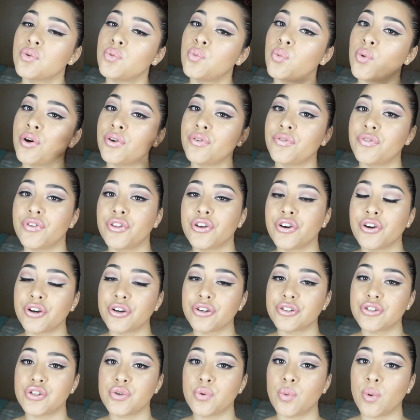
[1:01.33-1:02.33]
one for the
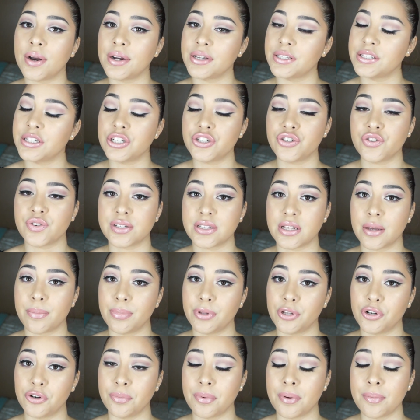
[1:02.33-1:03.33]
girls who wanted to dress up
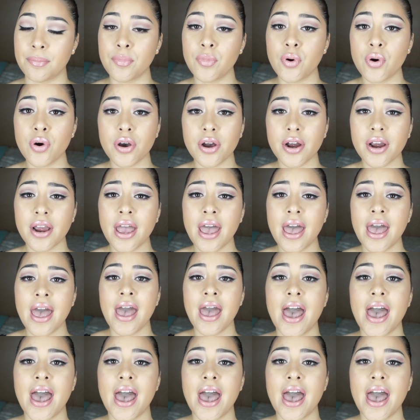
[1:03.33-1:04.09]
a little bit more,